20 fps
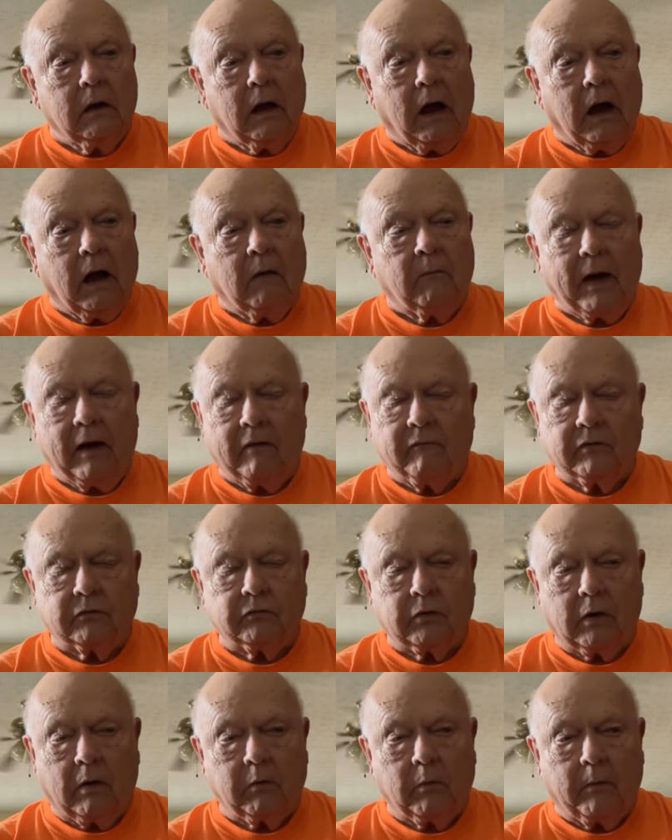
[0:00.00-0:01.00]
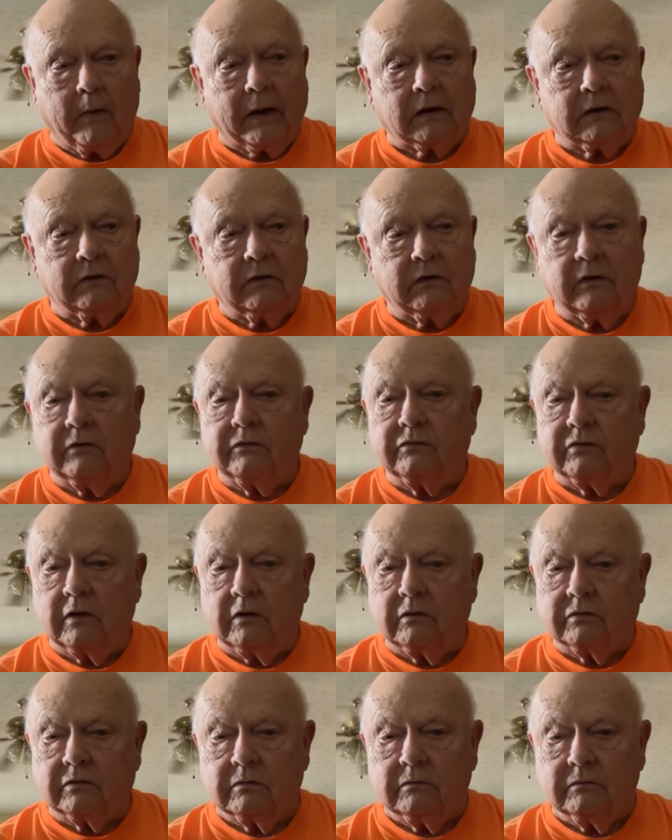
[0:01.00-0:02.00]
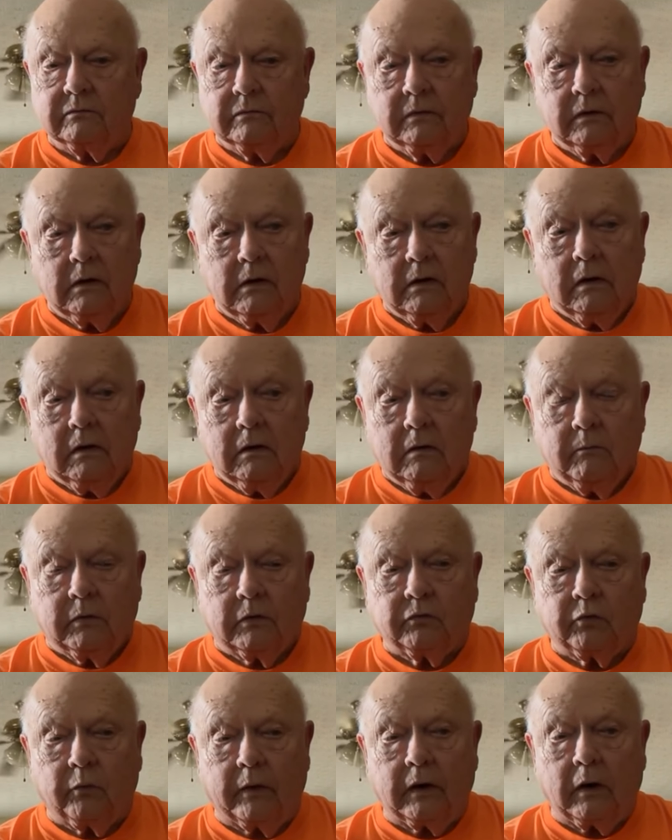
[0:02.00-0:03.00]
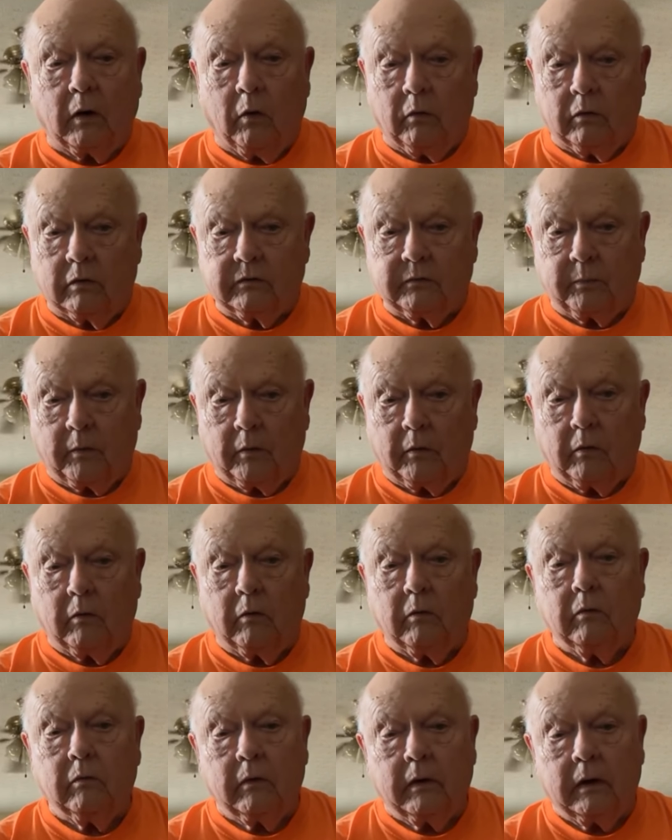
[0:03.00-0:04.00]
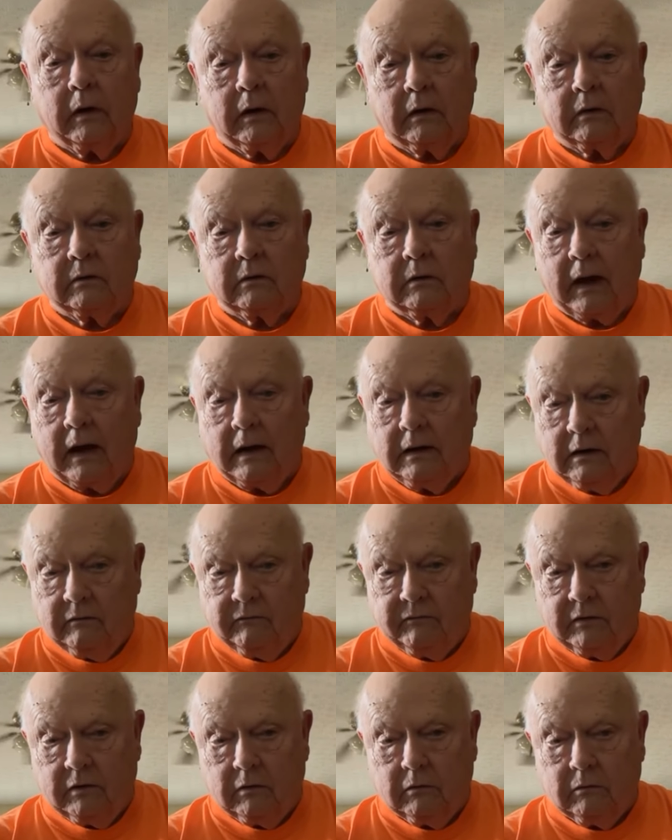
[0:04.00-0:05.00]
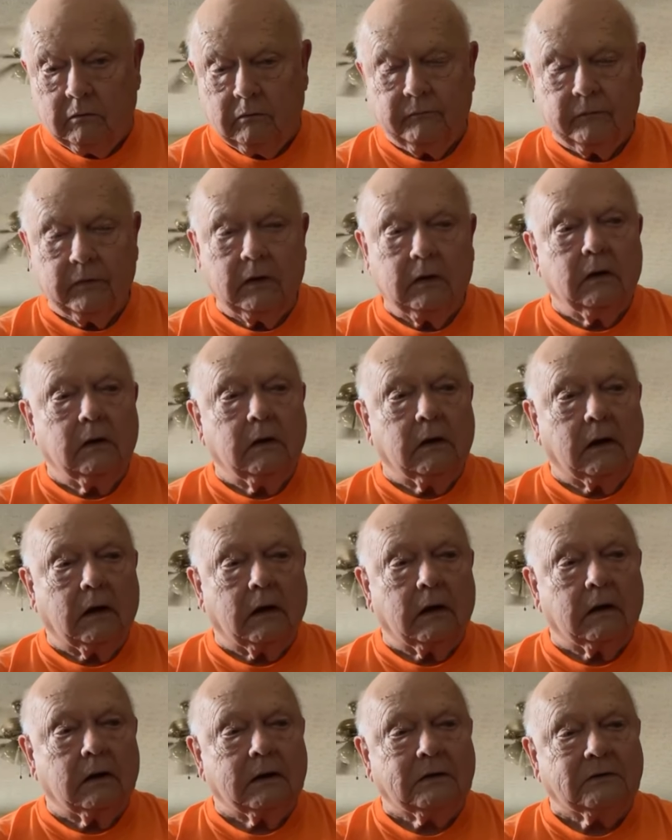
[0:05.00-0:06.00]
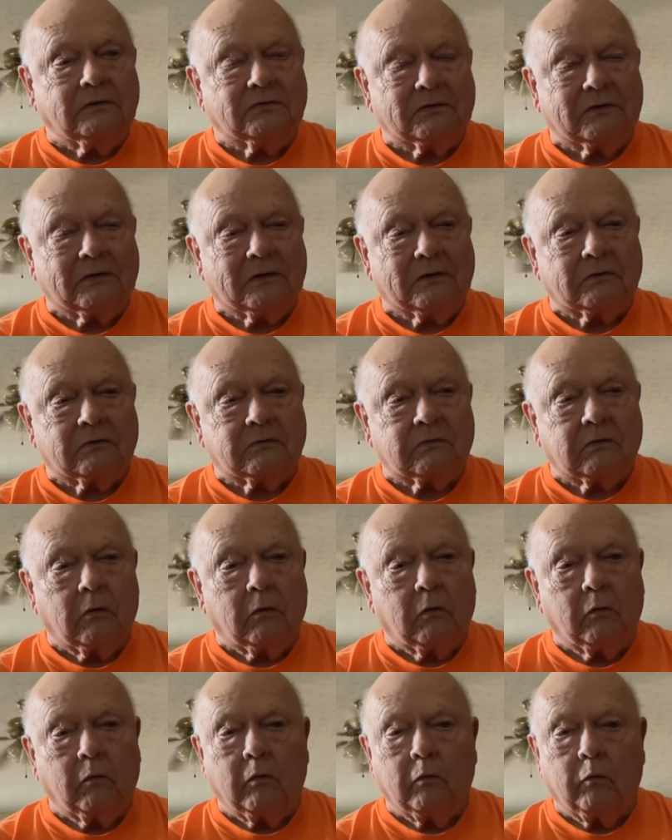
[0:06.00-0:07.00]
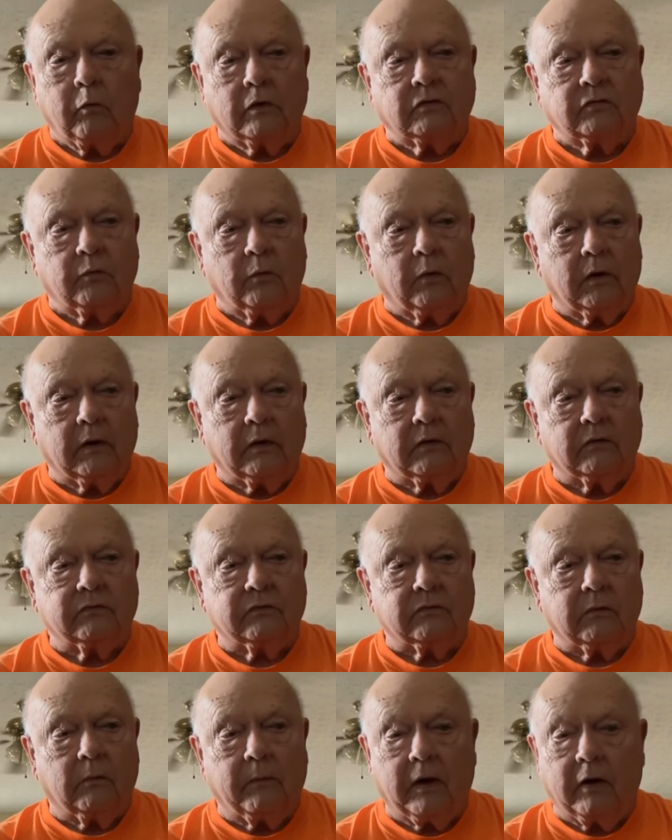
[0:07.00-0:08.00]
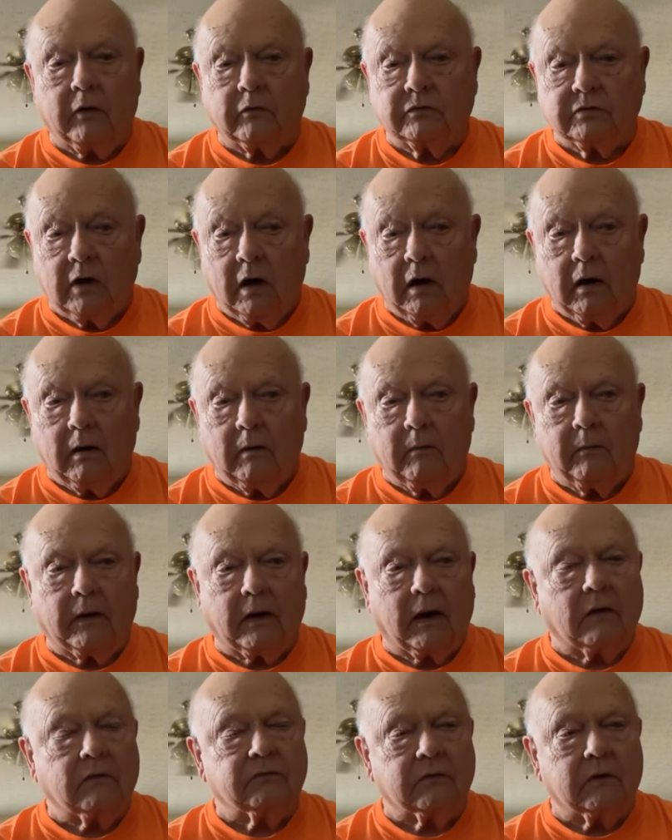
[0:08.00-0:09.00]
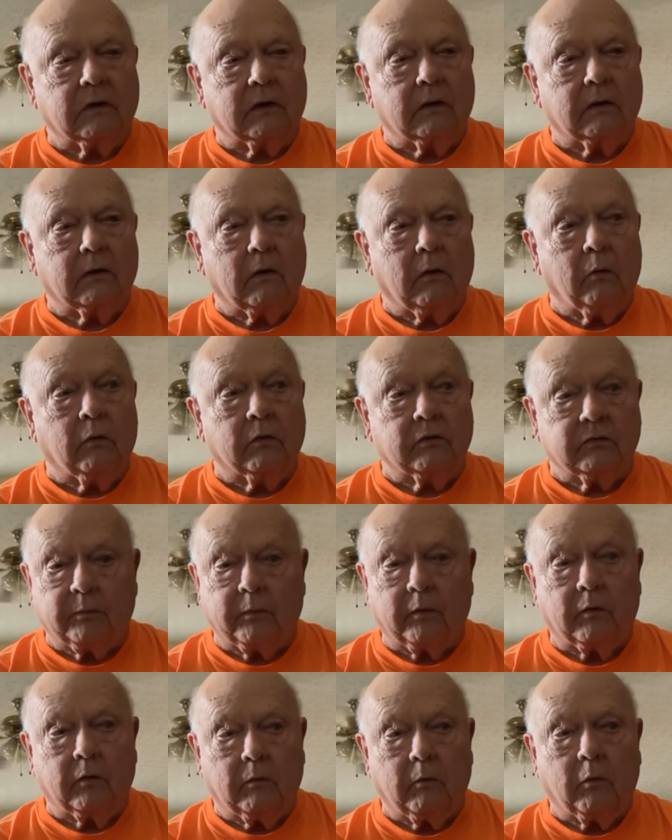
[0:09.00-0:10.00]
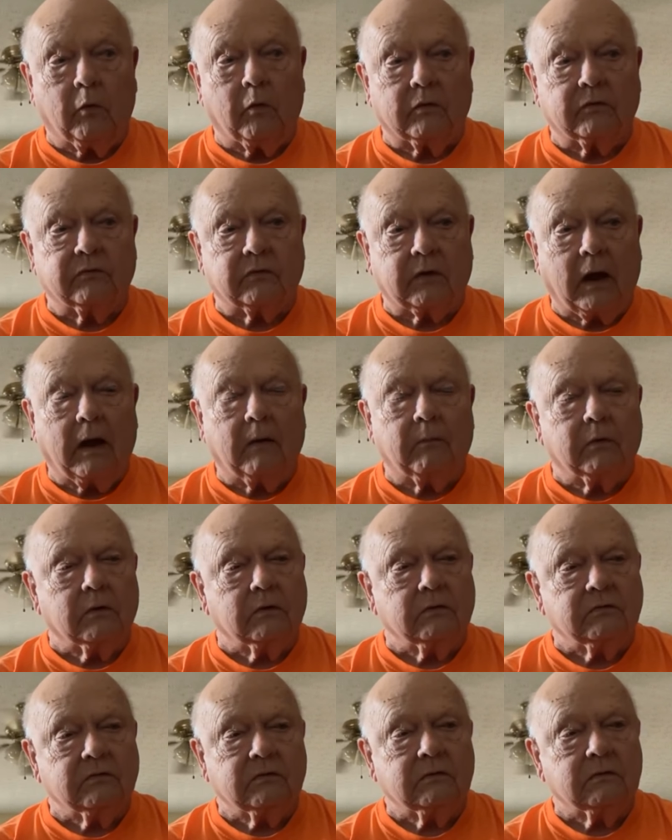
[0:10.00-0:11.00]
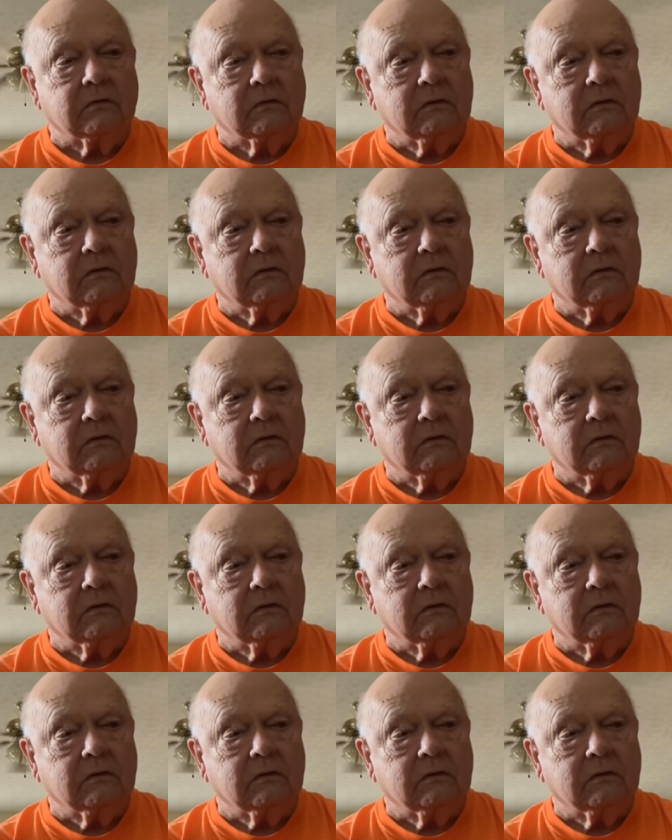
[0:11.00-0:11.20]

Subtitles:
I'm having trouble making a decision between Owensboro and Caneyville." And he said, "So which one is the better job?" And I said, "Owensboro, more established."